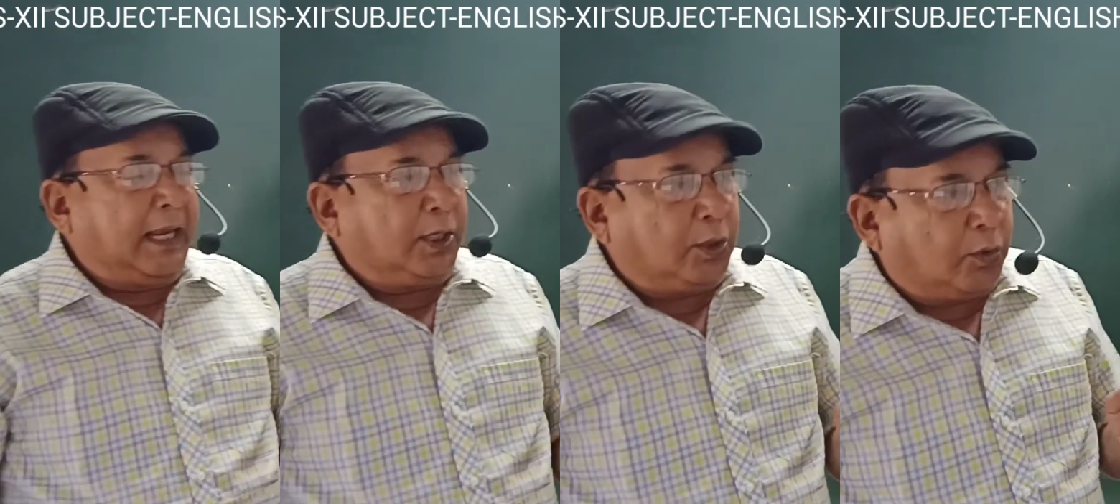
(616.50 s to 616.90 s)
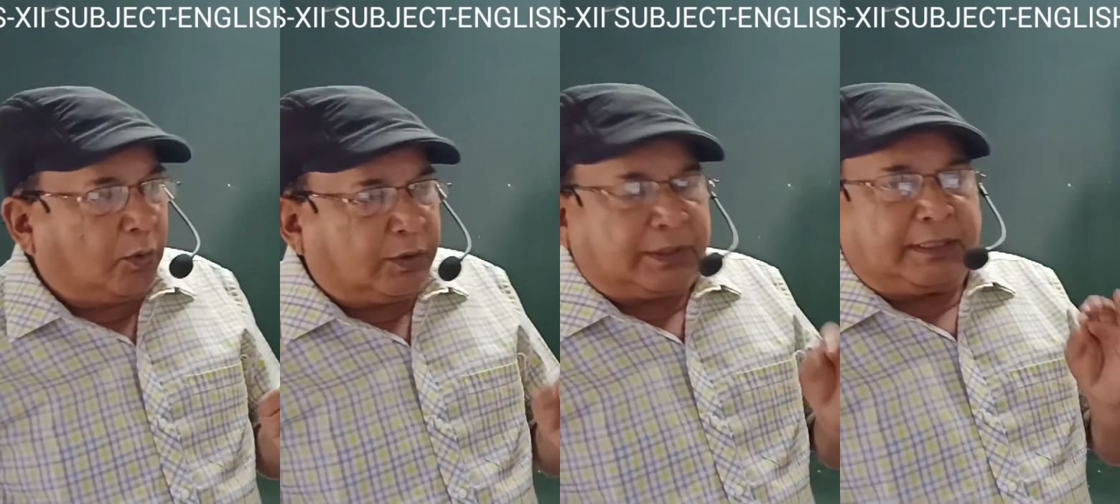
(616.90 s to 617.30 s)

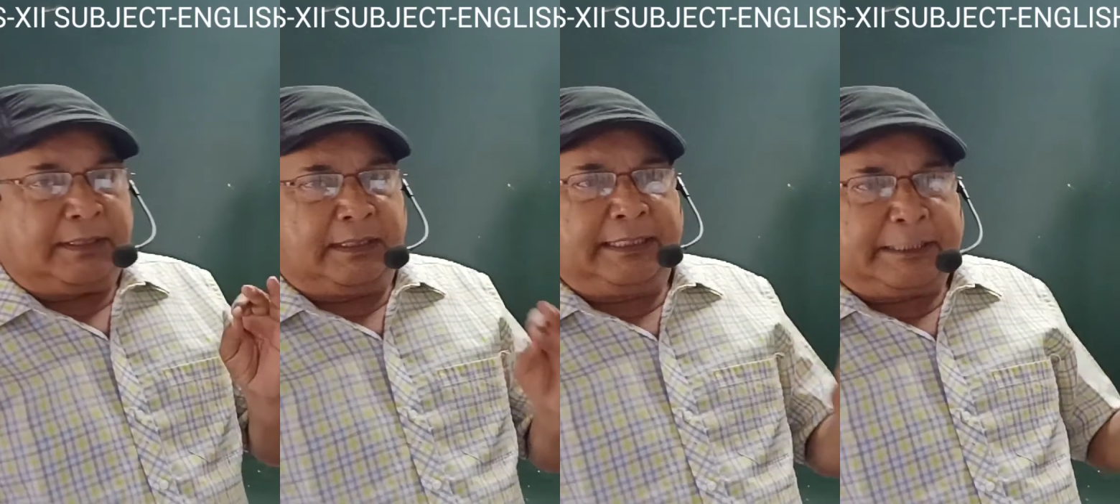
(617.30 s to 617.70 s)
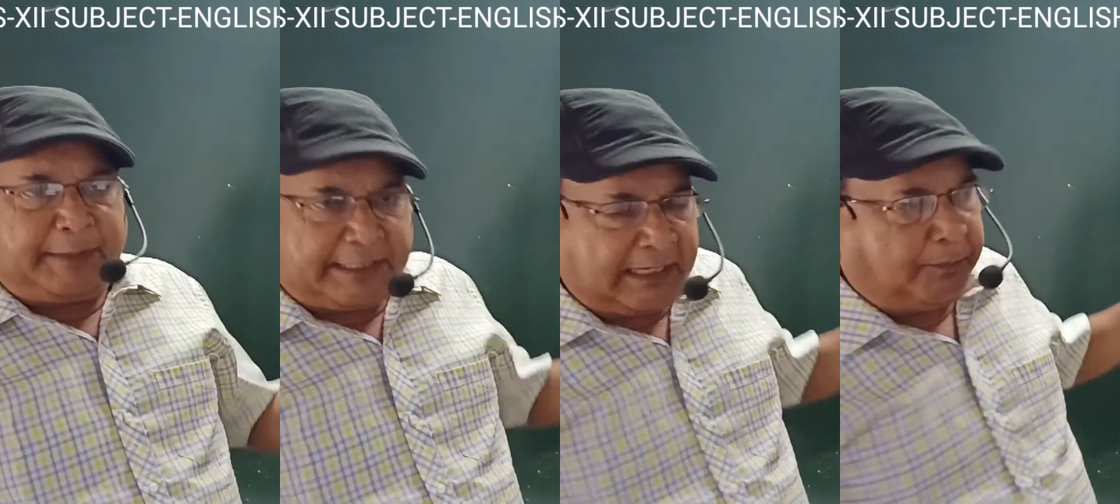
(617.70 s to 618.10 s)
Note, a
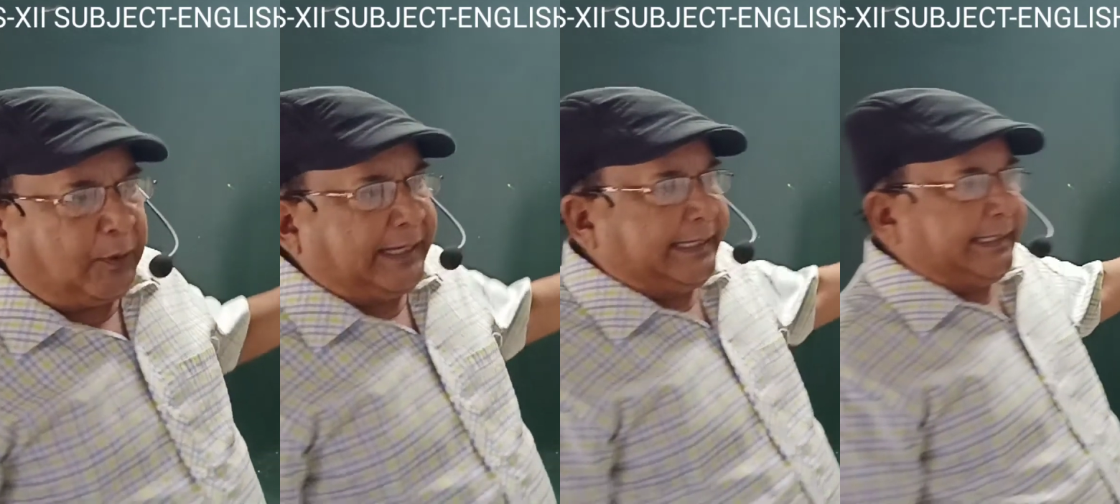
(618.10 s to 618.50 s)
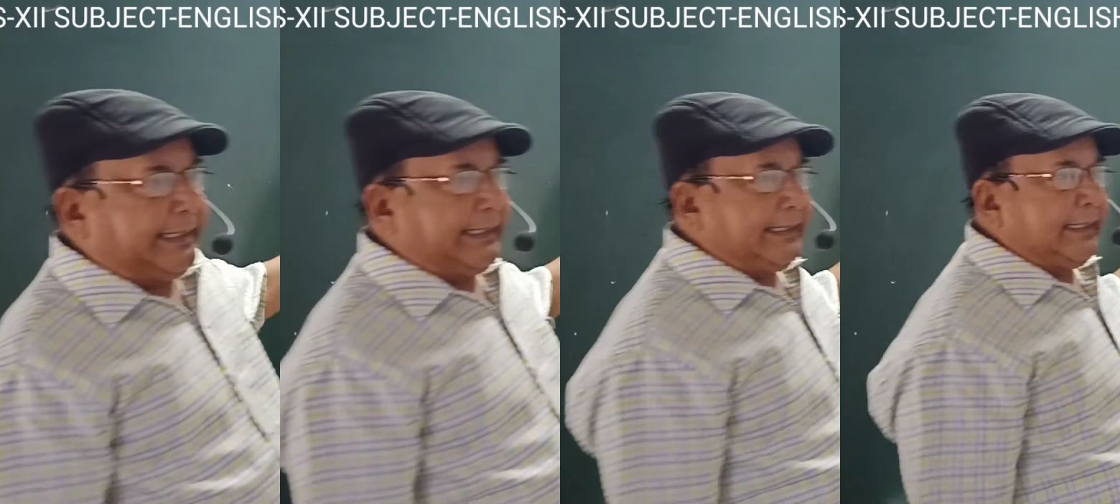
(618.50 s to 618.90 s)
special point